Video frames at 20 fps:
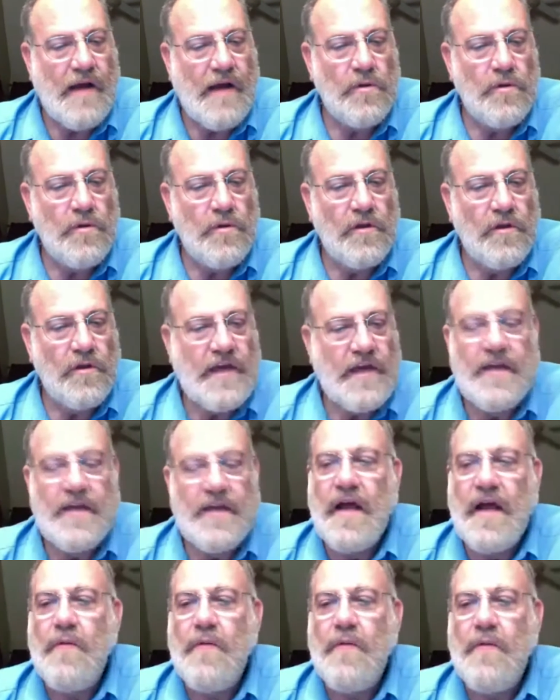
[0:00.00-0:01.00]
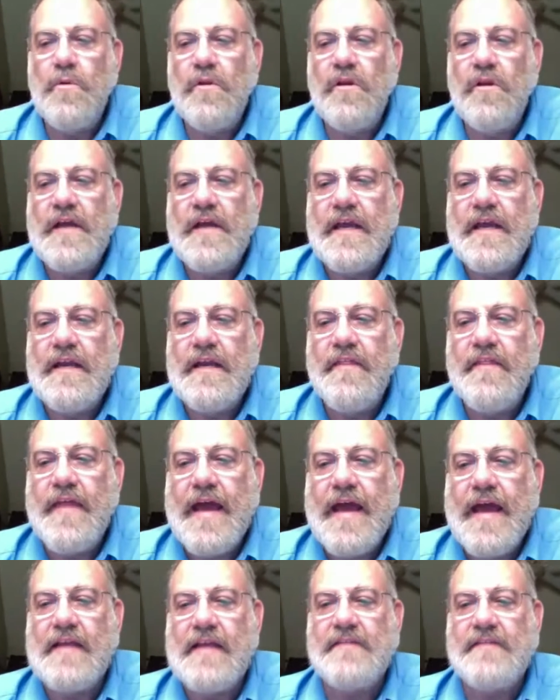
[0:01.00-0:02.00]
will look into
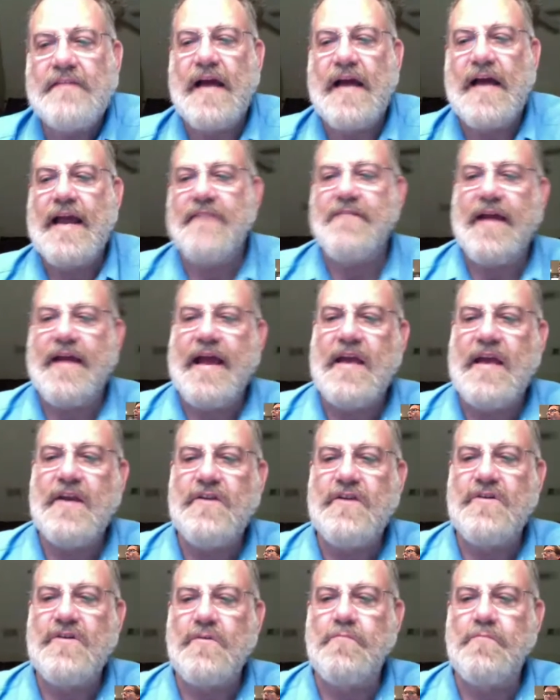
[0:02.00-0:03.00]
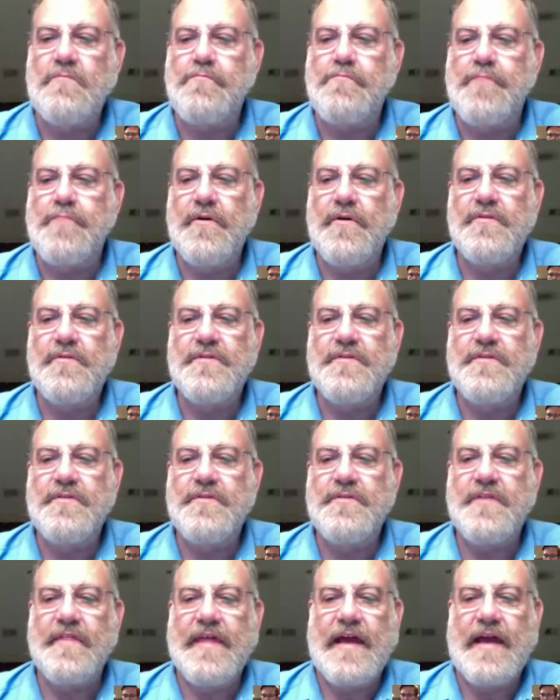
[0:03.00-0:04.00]
that because I have added you both to
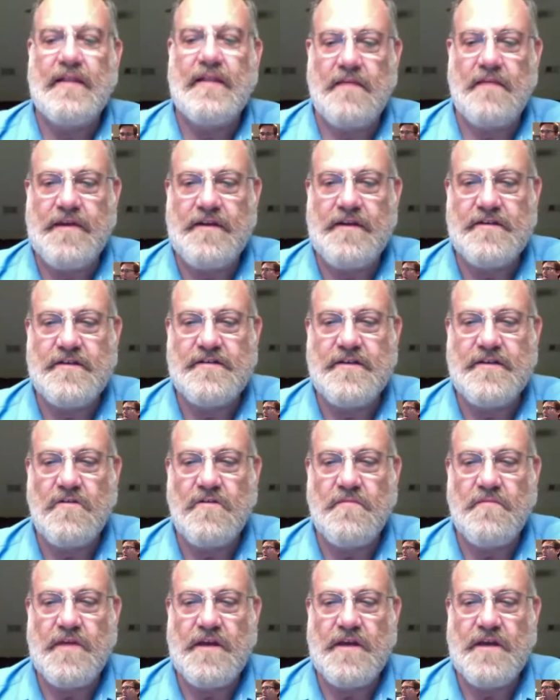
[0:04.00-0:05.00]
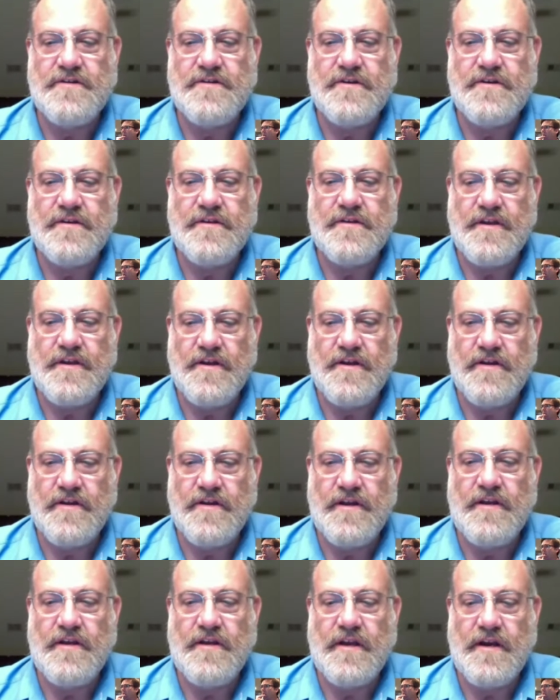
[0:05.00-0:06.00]
that. Let me just go make sure that you're
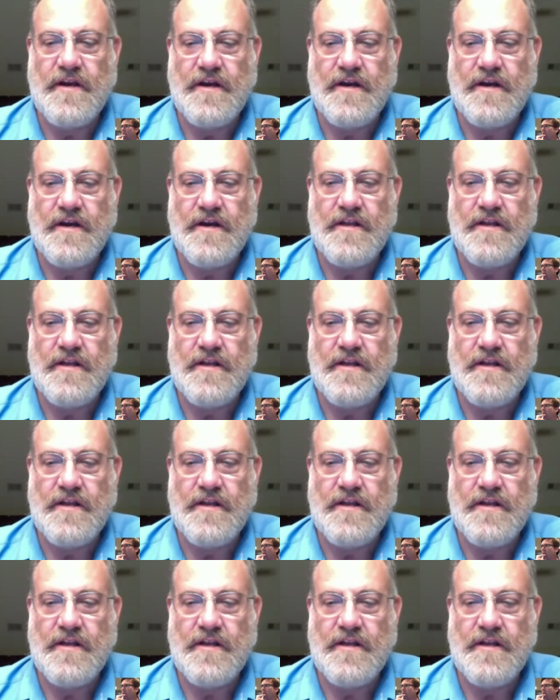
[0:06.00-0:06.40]
in there.